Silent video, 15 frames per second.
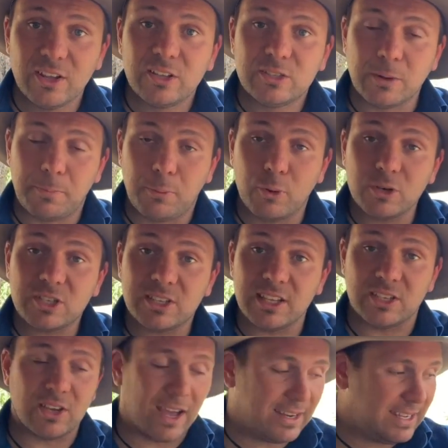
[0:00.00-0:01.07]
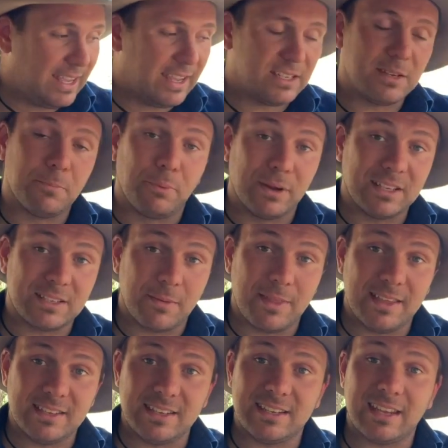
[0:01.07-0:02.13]
to push this idea to bring some of
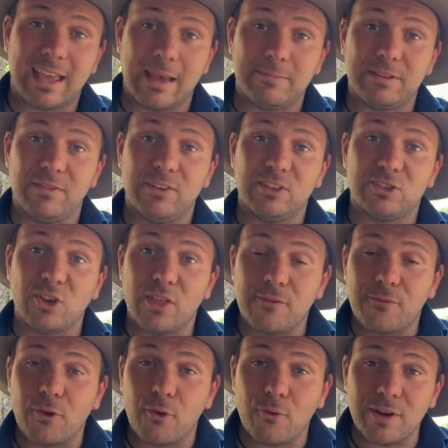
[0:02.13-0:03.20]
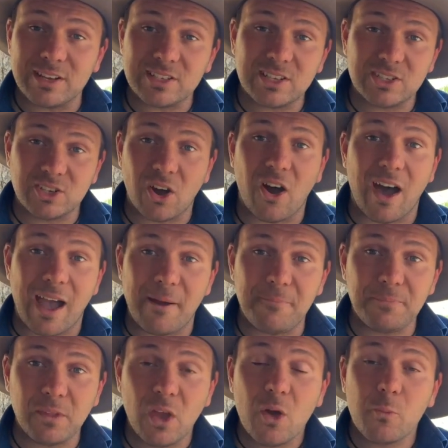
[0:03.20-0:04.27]
these into captivity so that for the rest of
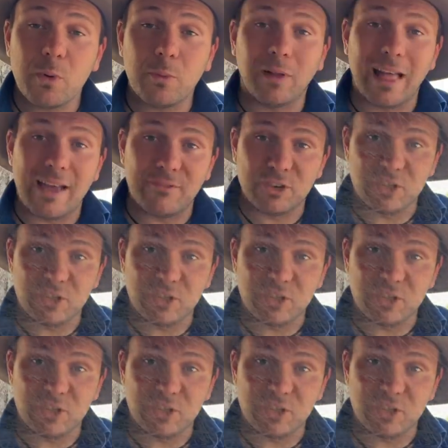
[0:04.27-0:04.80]
time, we will have a